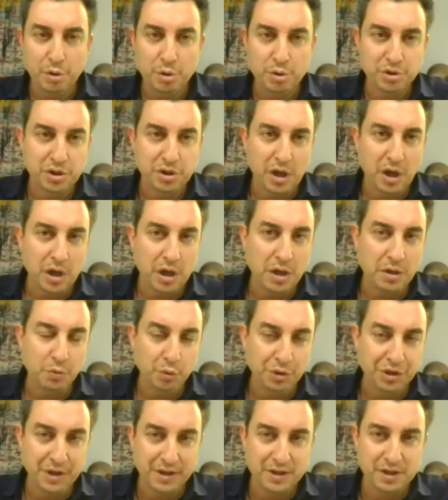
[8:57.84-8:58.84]
Those I
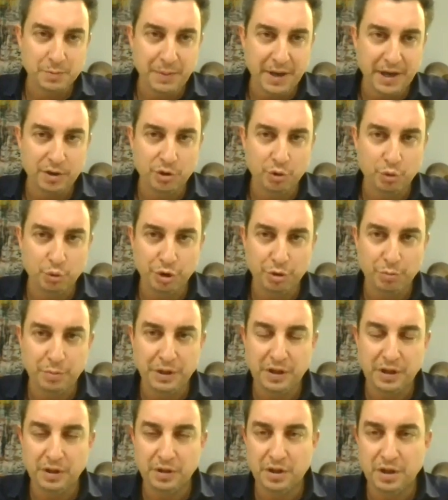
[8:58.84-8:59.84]
would expect would
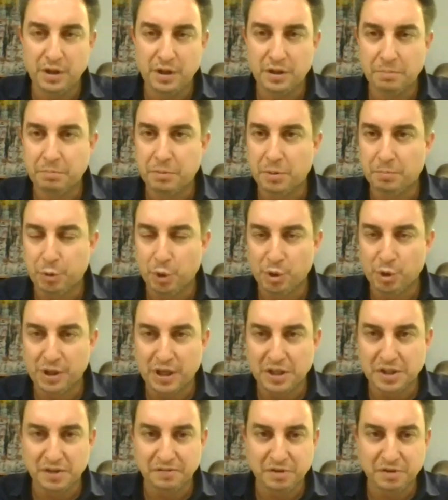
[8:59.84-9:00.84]
be the
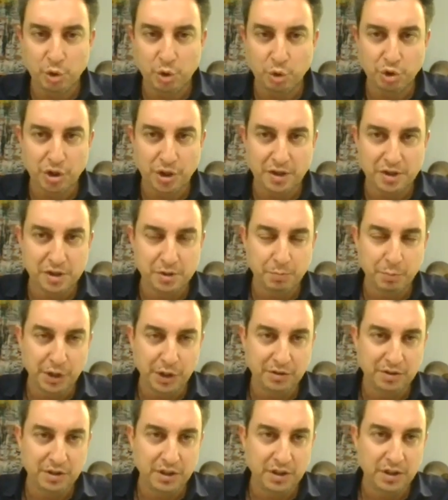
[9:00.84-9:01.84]
Progressive Socialist
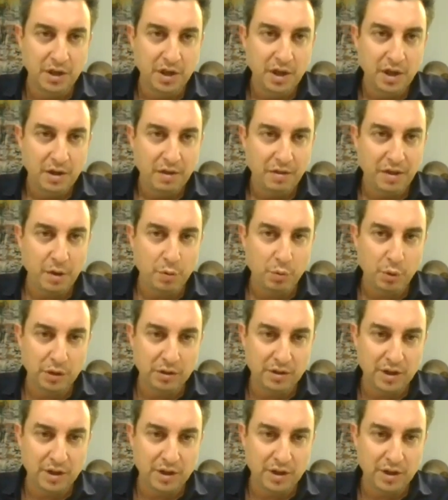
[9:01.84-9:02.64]
Party. They